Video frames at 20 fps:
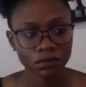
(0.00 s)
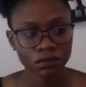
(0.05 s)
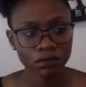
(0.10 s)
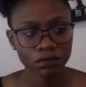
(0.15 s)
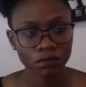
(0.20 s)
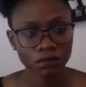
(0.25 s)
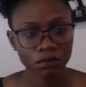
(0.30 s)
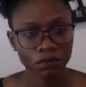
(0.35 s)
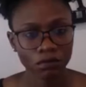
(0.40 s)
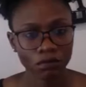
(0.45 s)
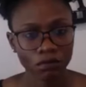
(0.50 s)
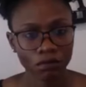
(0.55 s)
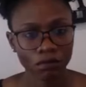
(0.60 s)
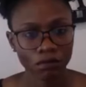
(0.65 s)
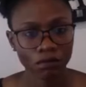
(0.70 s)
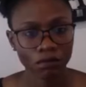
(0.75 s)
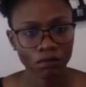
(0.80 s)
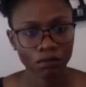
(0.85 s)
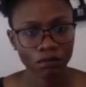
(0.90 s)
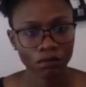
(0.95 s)

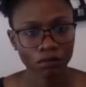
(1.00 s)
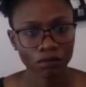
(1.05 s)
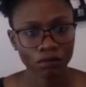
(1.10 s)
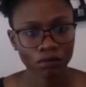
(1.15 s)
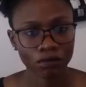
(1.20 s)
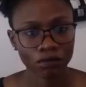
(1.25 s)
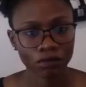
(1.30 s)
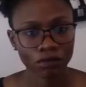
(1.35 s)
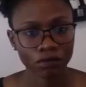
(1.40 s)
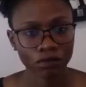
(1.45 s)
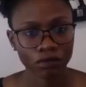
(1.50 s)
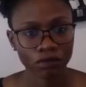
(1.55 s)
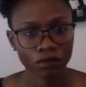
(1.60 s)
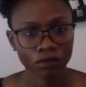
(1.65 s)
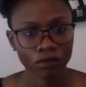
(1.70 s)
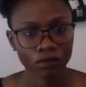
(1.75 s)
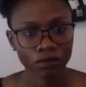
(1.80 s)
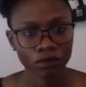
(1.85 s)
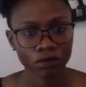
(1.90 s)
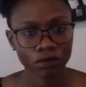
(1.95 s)

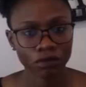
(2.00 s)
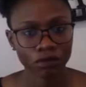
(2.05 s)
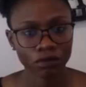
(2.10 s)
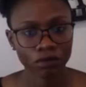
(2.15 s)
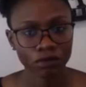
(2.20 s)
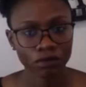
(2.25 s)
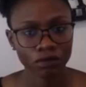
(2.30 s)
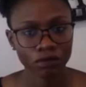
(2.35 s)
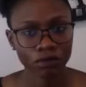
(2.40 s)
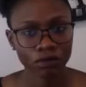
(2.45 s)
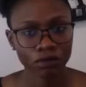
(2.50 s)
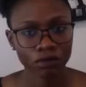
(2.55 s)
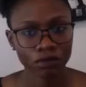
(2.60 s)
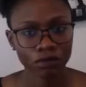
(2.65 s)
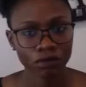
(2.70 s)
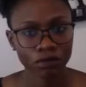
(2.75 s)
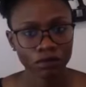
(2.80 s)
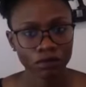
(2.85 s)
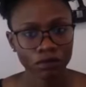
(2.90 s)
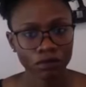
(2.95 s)

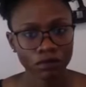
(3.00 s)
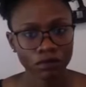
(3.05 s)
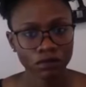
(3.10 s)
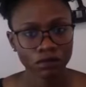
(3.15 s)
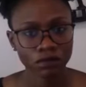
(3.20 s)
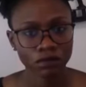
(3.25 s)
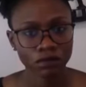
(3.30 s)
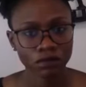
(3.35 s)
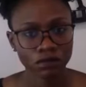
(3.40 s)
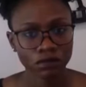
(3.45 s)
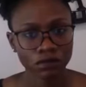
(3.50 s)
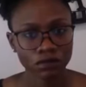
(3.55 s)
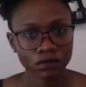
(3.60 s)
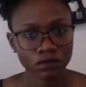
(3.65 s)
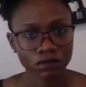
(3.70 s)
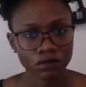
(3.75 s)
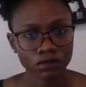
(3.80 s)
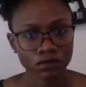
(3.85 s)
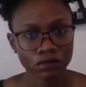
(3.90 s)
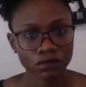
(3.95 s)

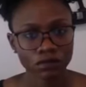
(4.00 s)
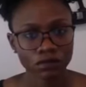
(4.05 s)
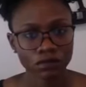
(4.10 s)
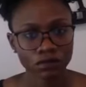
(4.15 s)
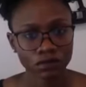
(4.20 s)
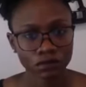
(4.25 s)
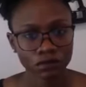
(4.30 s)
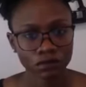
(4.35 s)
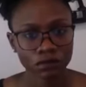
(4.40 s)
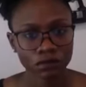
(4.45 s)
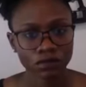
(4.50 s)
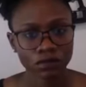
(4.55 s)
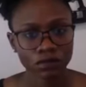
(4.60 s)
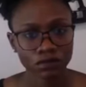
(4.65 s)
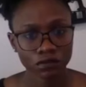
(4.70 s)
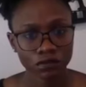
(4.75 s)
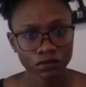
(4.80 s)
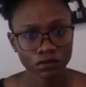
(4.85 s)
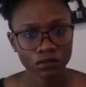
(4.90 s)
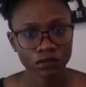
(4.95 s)

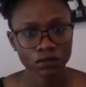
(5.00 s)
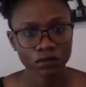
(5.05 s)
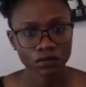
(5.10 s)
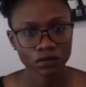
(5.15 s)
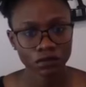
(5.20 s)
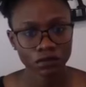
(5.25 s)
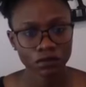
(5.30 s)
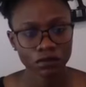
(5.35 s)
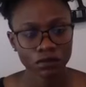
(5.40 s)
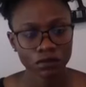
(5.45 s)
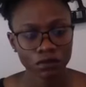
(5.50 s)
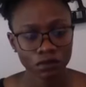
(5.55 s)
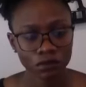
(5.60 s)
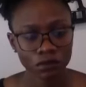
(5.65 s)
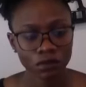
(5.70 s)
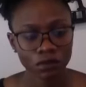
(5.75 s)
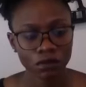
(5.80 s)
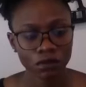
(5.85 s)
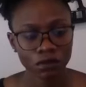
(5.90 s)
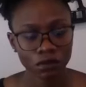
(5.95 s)

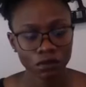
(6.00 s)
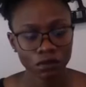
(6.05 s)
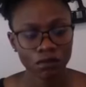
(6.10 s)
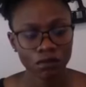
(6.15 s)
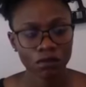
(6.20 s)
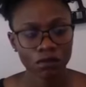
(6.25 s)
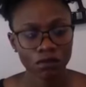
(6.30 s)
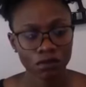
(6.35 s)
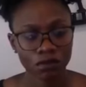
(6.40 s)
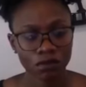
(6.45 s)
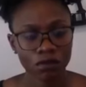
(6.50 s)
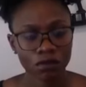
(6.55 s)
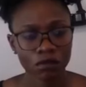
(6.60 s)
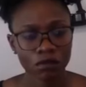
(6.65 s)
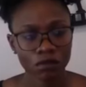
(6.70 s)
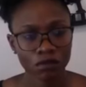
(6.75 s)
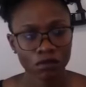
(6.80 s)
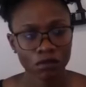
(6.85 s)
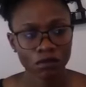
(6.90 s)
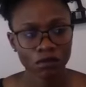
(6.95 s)

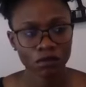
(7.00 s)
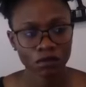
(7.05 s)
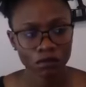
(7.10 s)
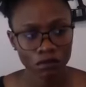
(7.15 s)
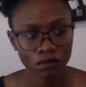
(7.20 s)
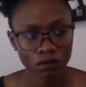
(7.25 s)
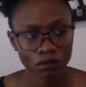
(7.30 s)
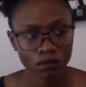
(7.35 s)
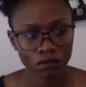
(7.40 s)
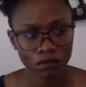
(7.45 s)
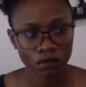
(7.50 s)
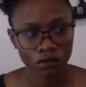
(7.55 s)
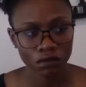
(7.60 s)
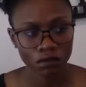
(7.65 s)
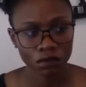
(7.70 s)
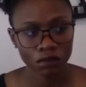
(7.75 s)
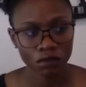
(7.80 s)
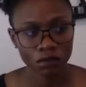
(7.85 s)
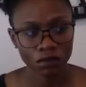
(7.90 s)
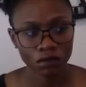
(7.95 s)
The person shown says nothing.